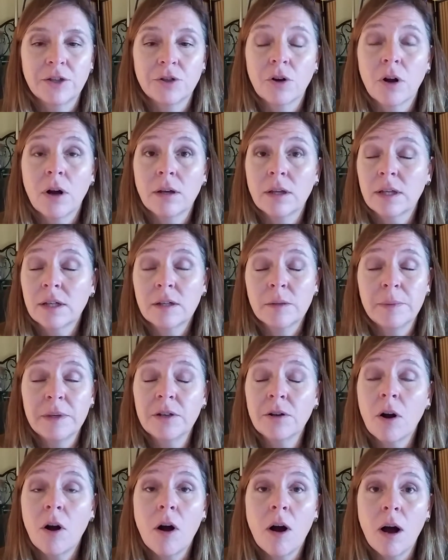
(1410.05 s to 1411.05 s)
Your it could be
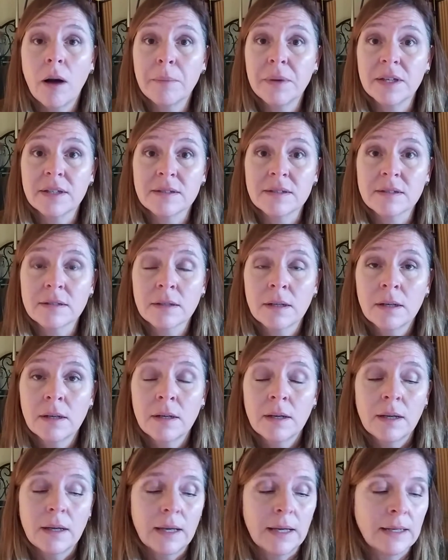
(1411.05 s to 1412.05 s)
your hobbies
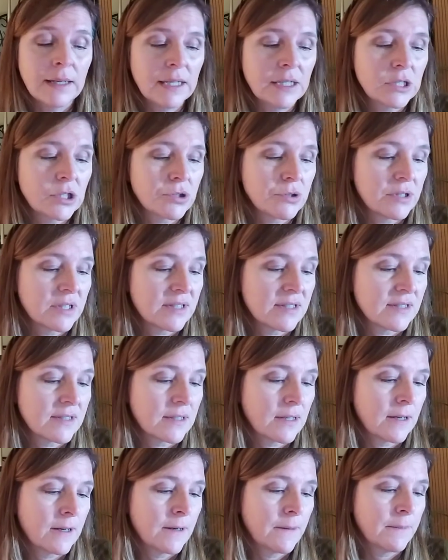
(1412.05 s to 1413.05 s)
and interests,
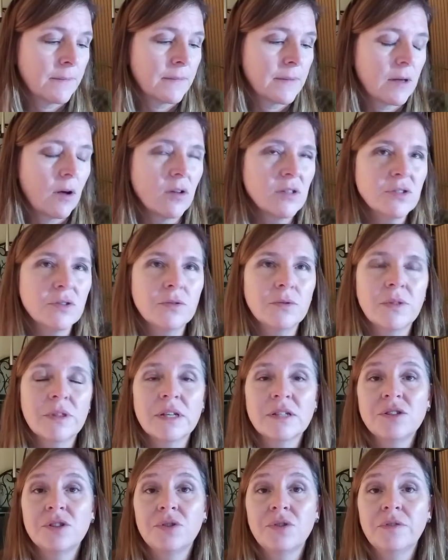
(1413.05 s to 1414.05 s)
um, also
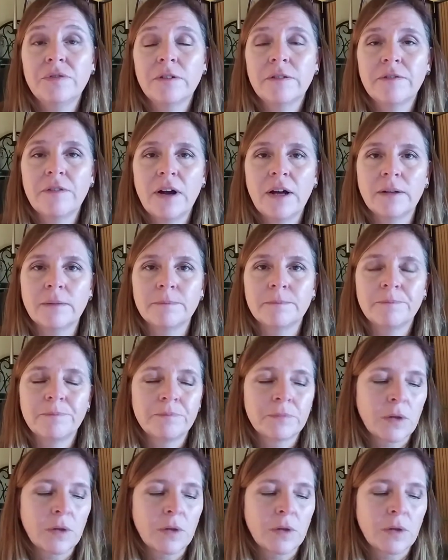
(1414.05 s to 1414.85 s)
things you do for fun,